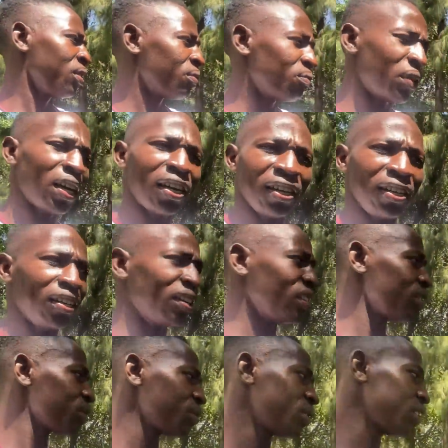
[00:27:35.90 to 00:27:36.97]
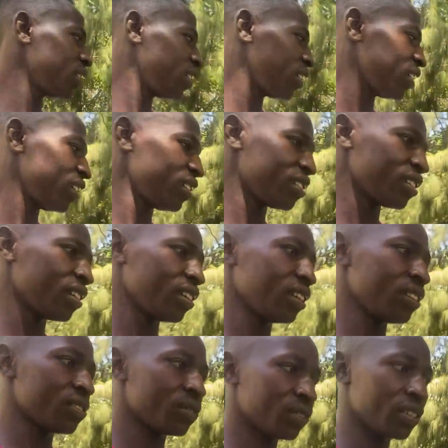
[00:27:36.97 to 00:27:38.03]
but it is what it is. It
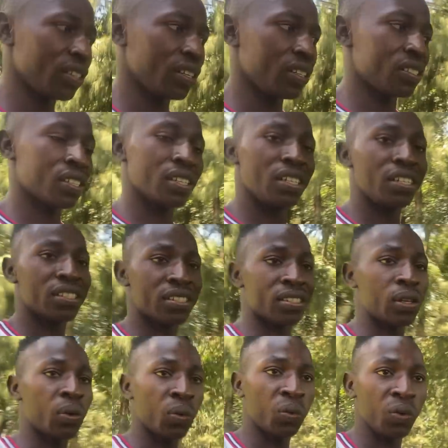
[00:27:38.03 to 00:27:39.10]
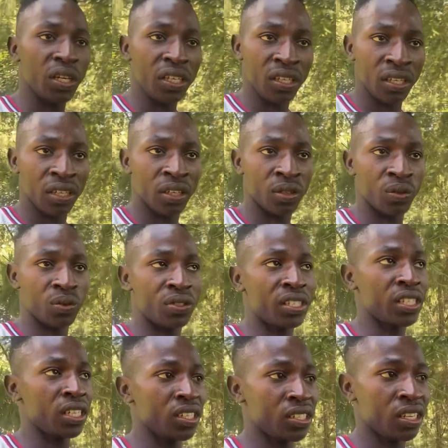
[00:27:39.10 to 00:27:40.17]
is what it is. It's we to
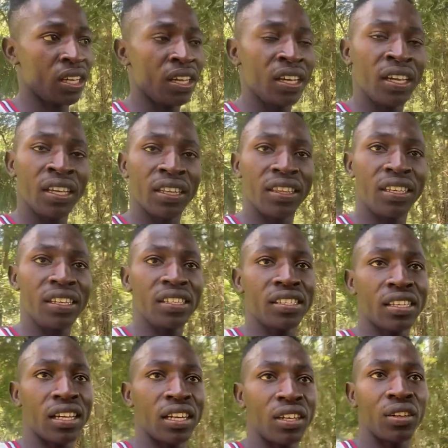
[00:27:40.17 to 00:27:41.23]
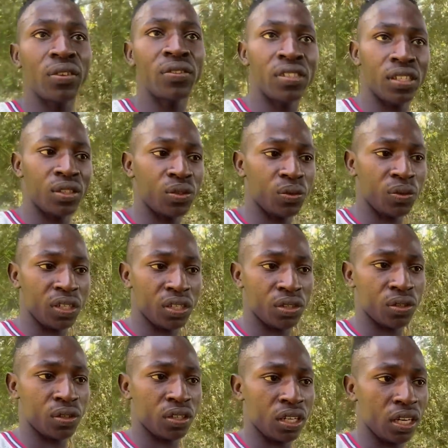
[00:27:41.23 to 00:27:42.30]
change this kind of
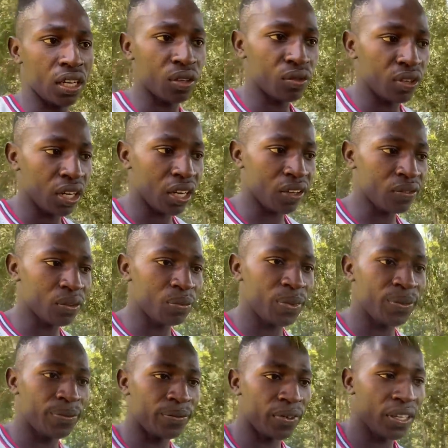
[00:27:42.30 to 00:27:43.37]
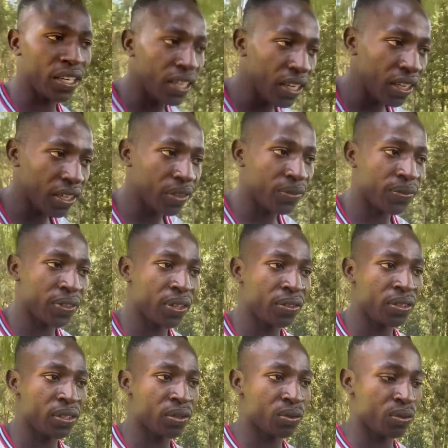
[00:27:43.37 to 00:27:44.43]
situation, and we have to be very, very
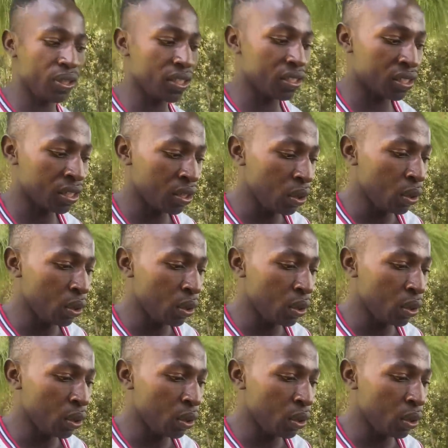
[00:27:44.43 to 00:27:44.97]
strict